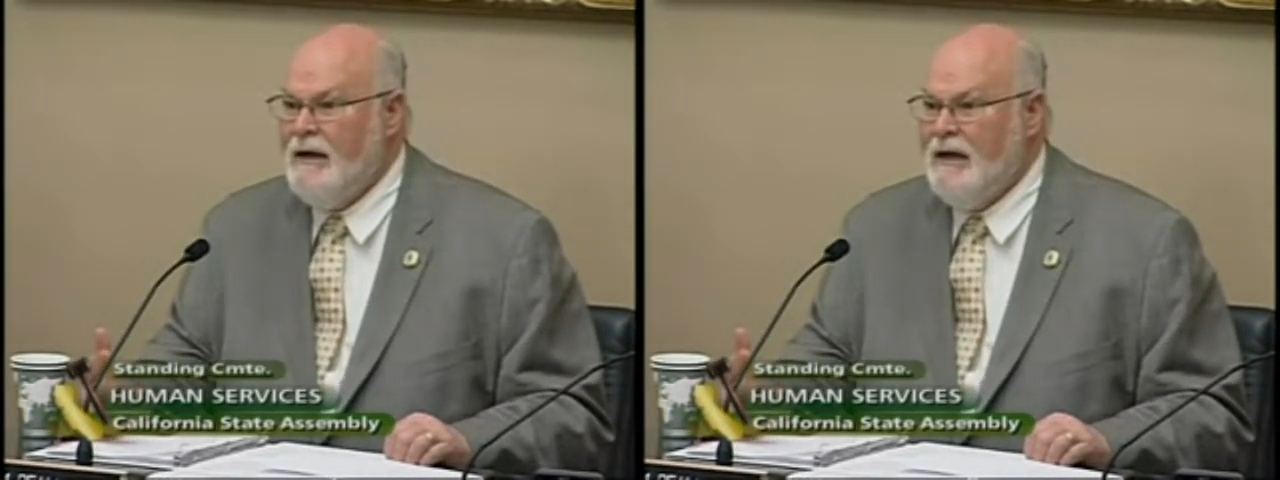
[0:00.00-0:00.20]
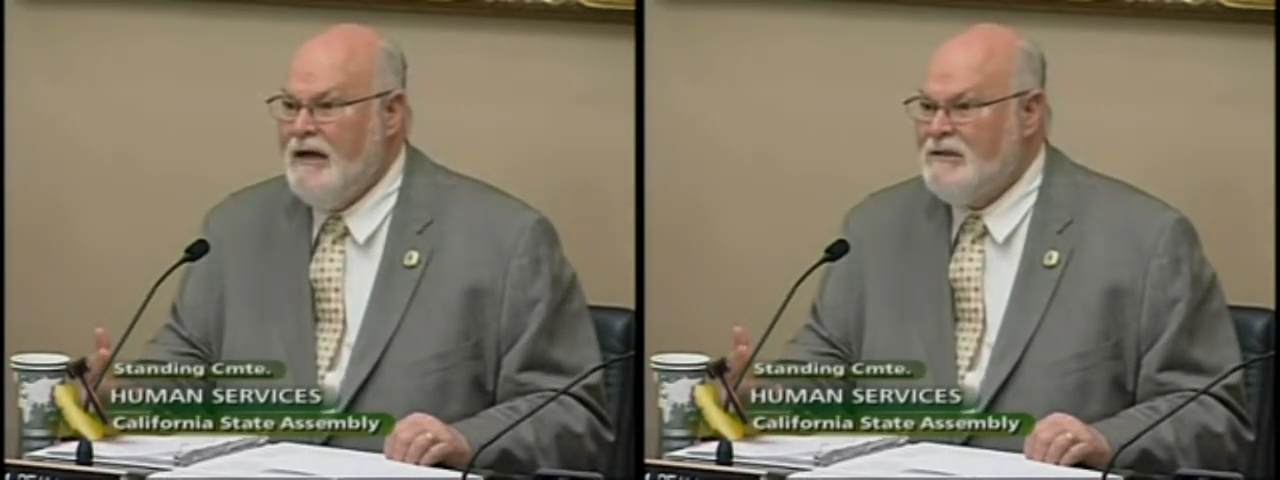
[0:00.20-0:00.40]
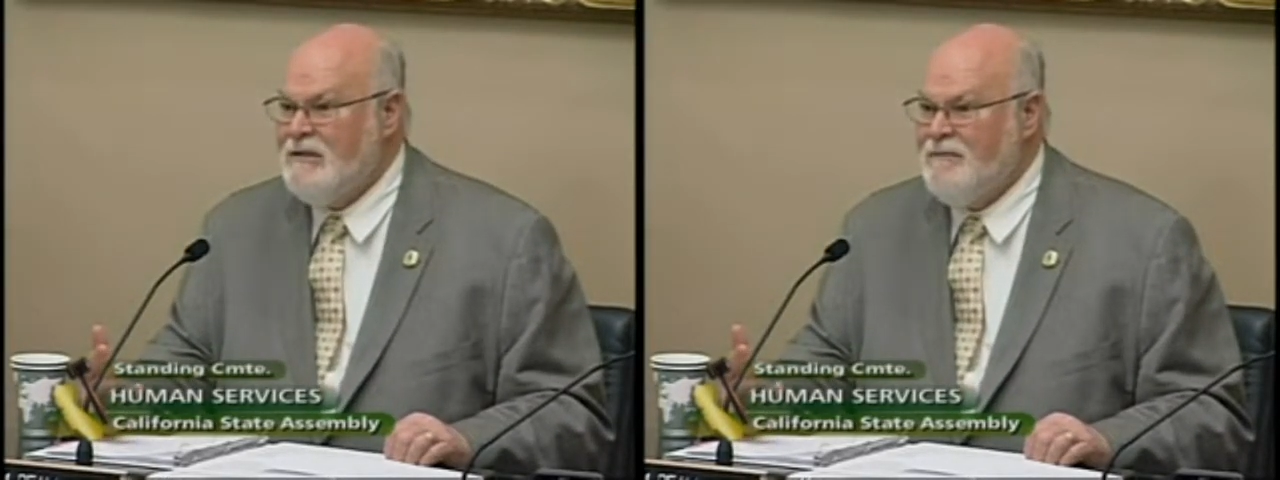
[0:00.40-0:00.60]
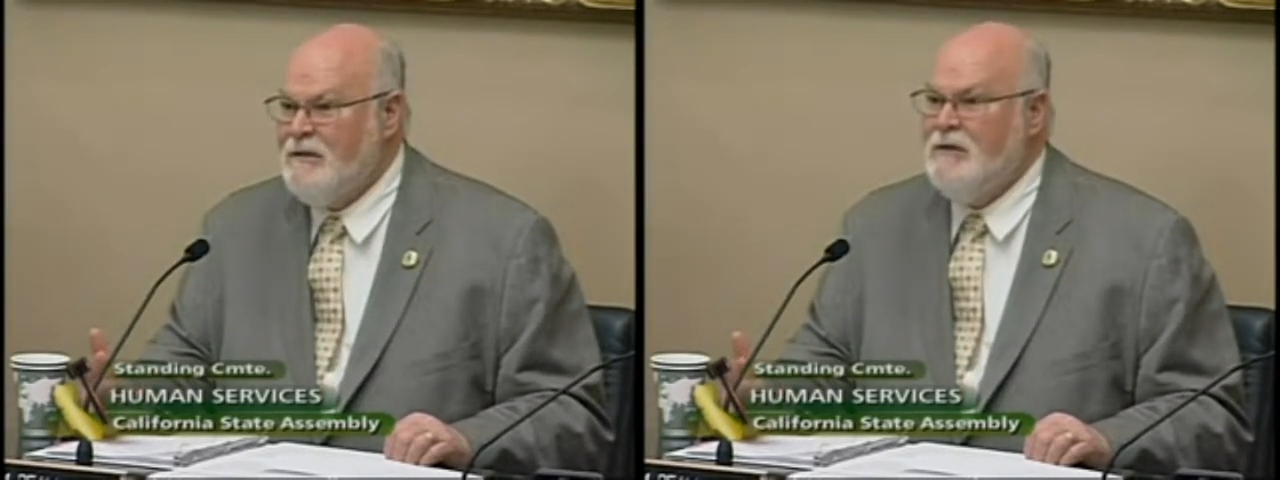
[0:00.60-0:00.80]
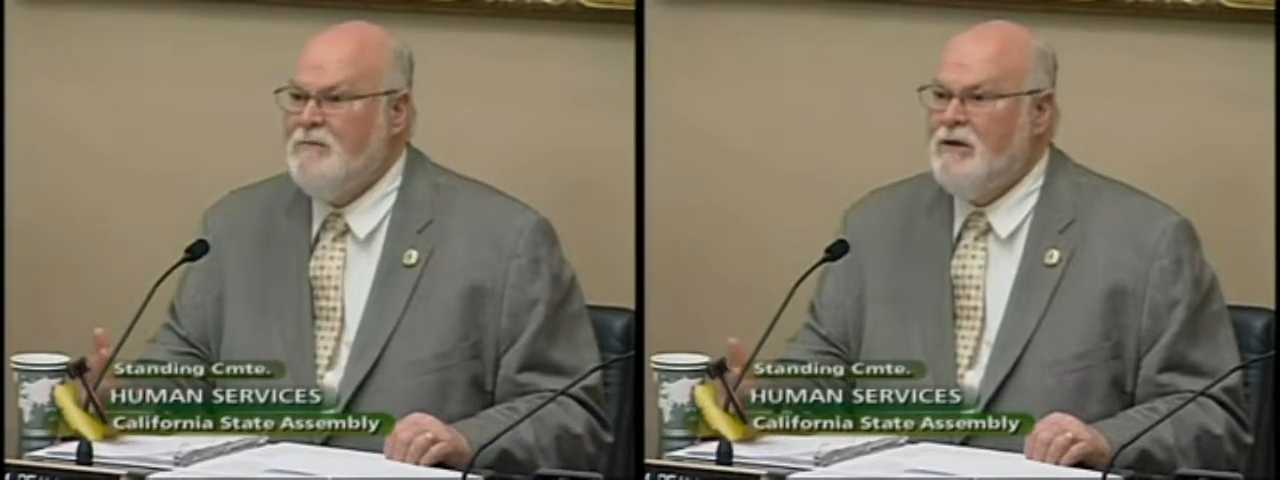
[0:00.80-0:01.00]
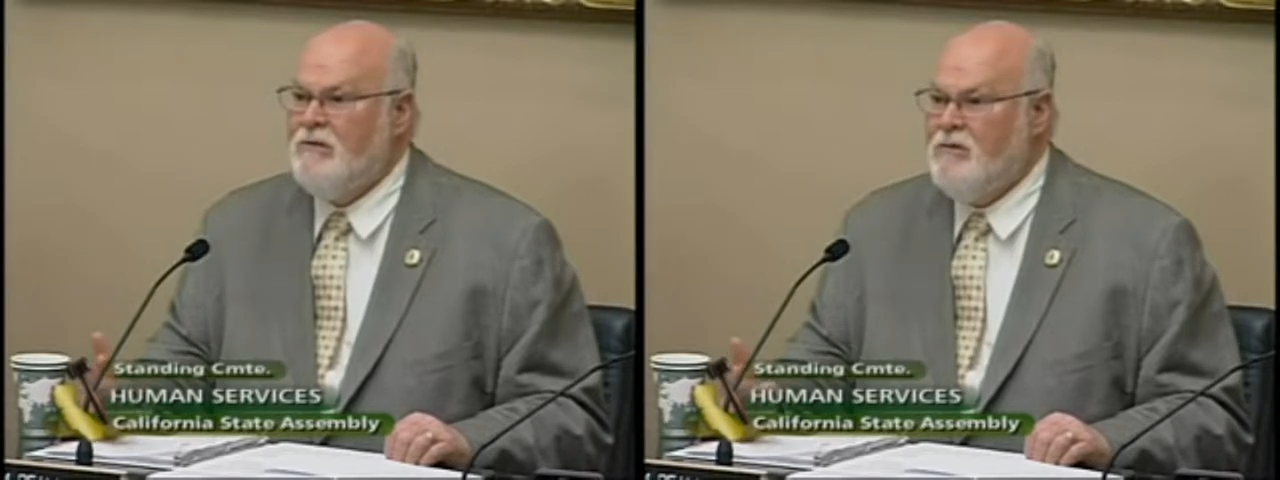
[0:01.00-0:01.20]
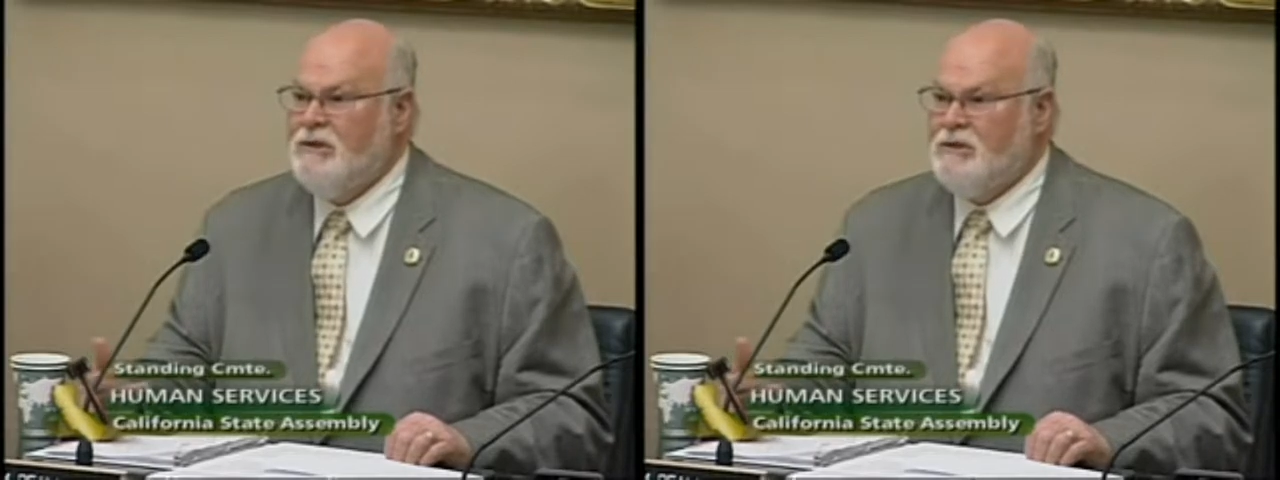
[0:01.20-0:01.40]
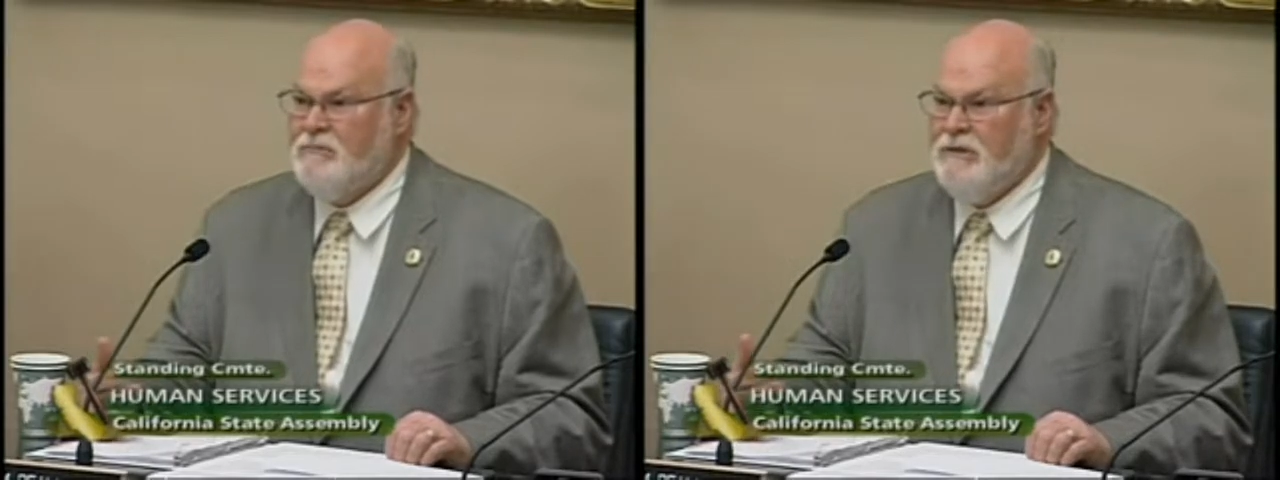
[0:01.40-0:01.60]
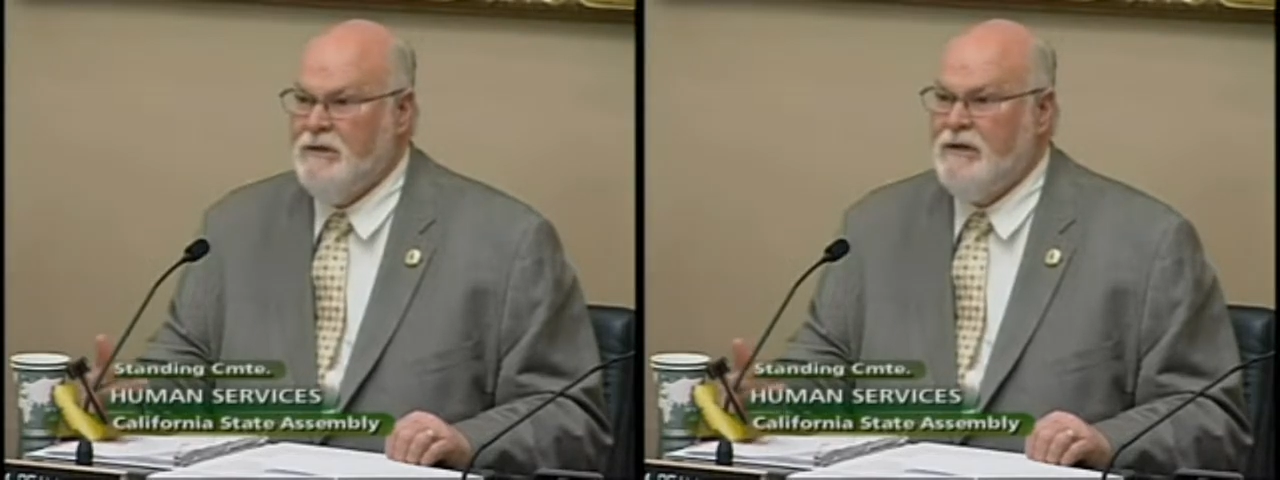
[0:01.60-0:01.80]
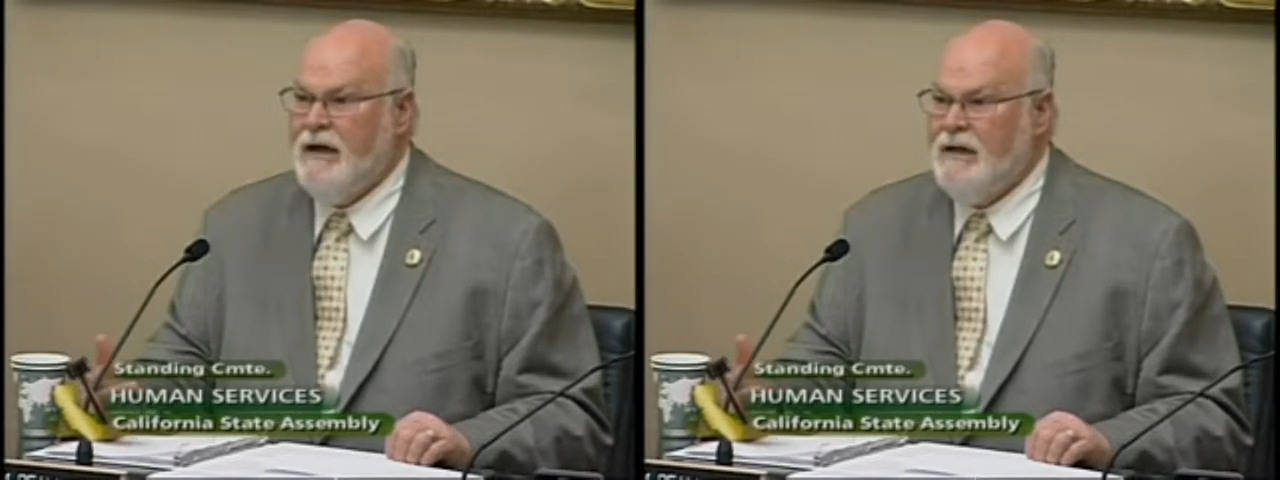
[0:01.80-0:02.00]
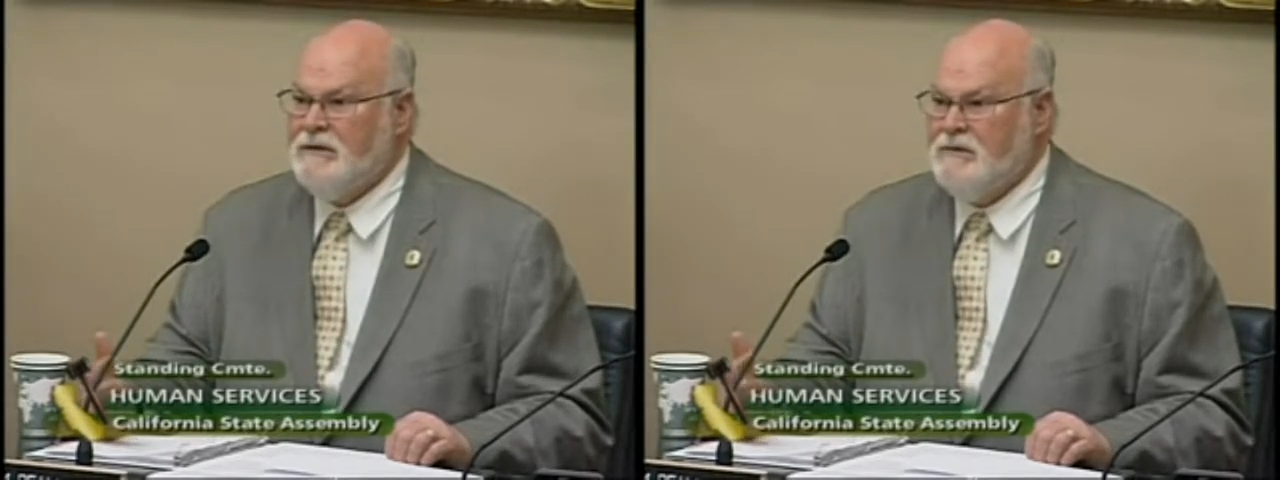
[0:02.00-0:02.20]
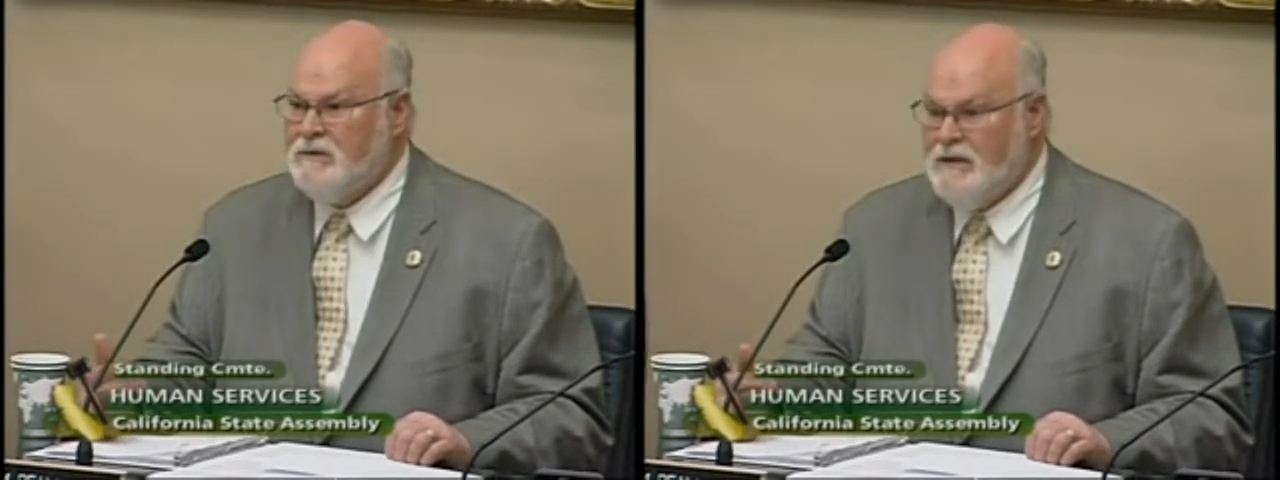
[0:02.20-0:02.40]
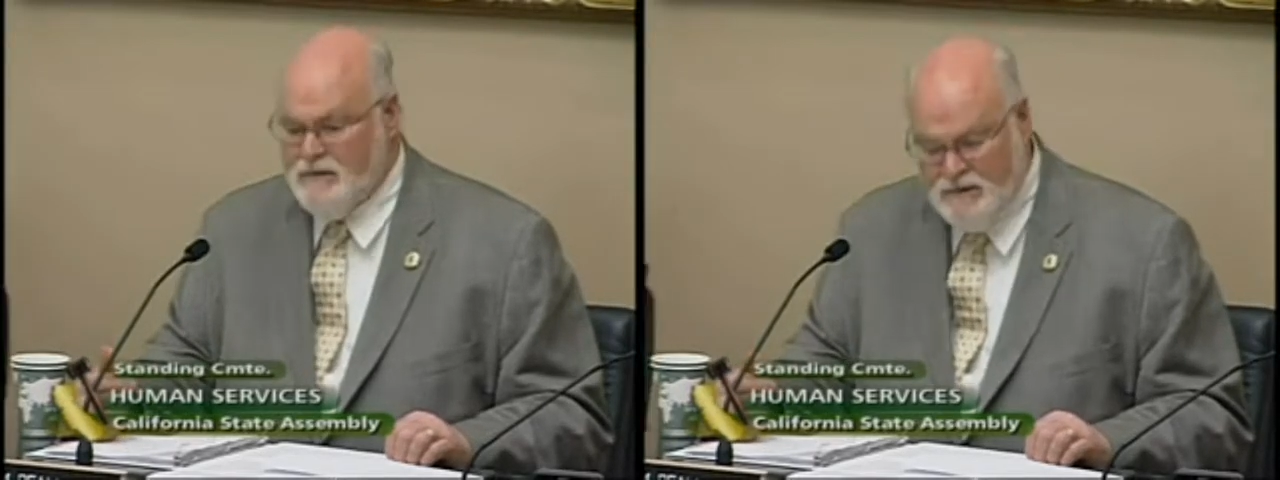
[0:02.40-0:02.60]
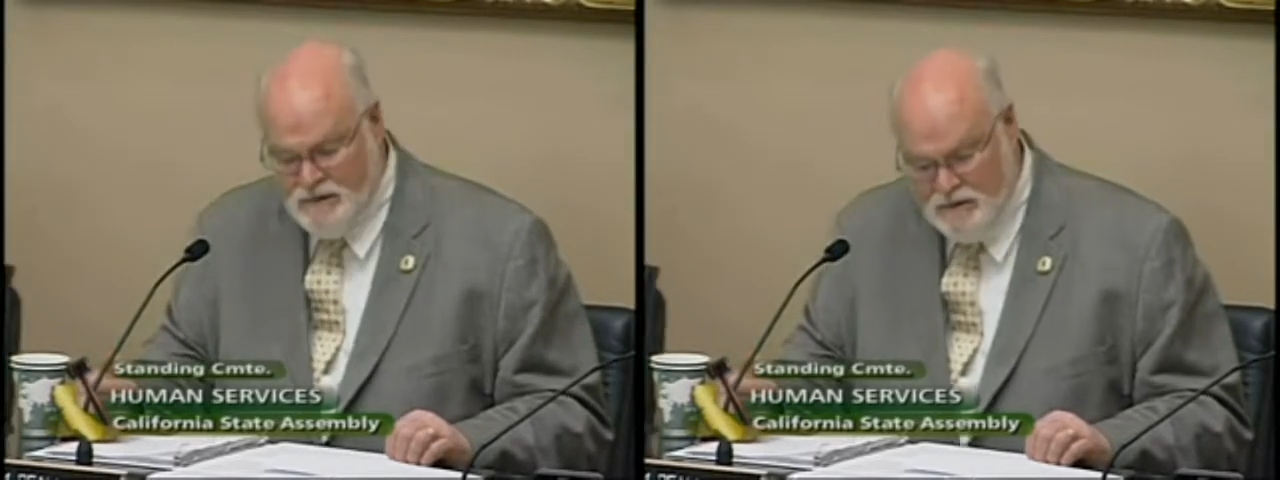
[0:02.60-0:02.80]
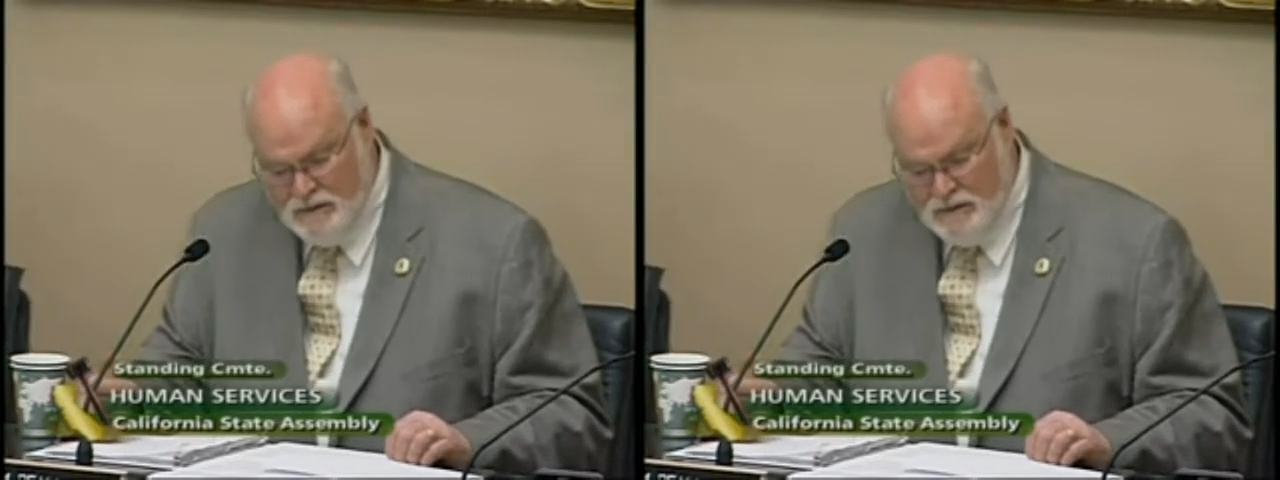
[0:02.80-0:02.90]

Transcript: it's a fundamental question we need to ask ourselves.